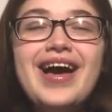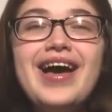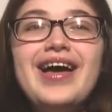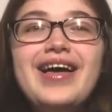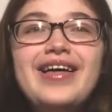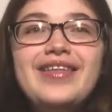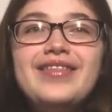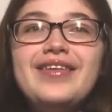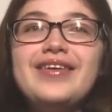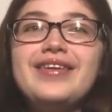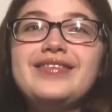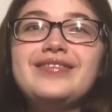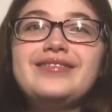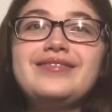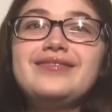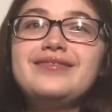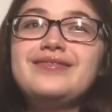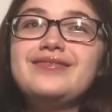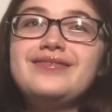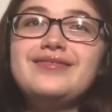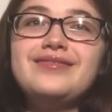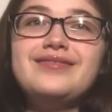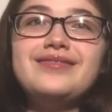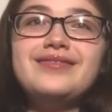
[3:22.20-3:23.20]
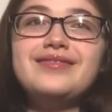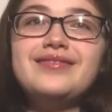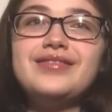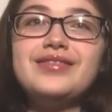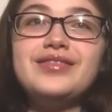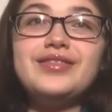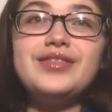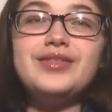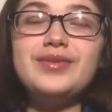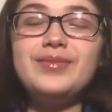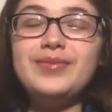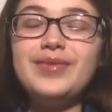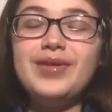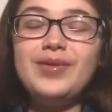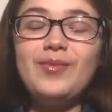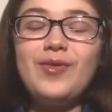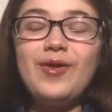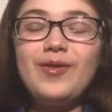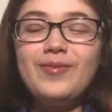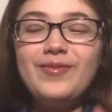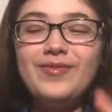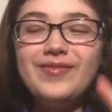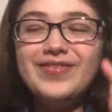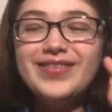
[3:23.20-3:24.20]
And then there's so many
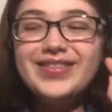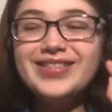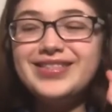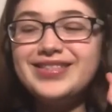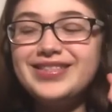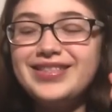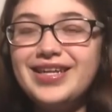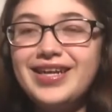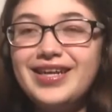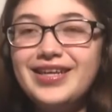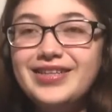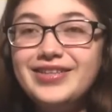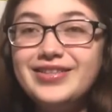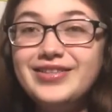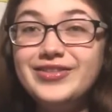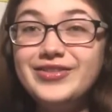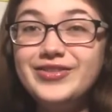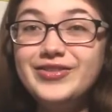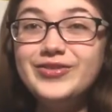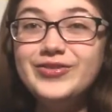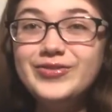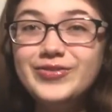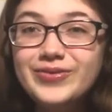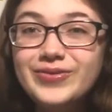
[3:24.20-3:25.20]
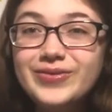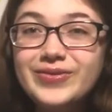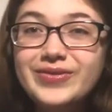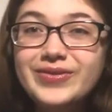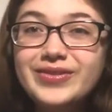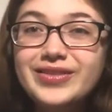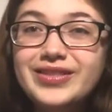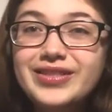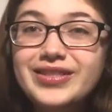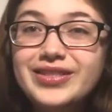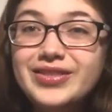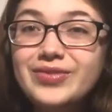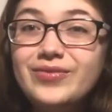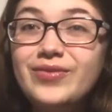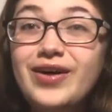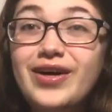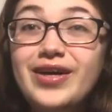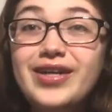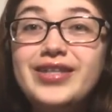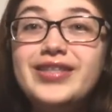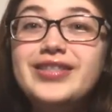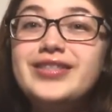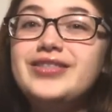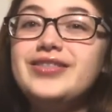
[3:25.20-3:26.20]
more movies that you could watch
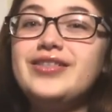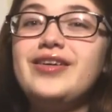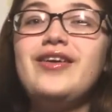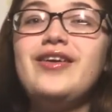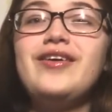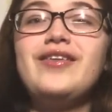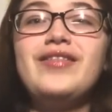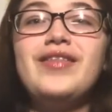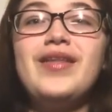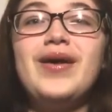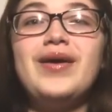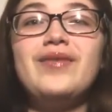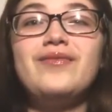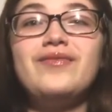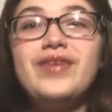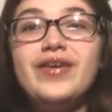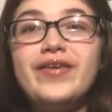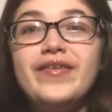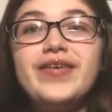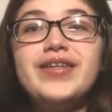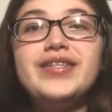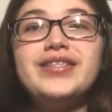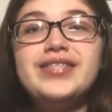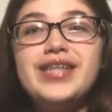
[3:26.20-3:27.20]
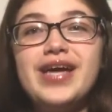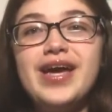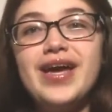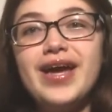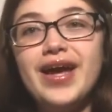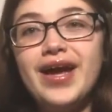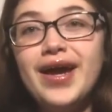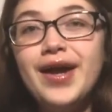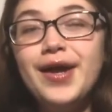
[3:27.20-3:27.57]
on that very day.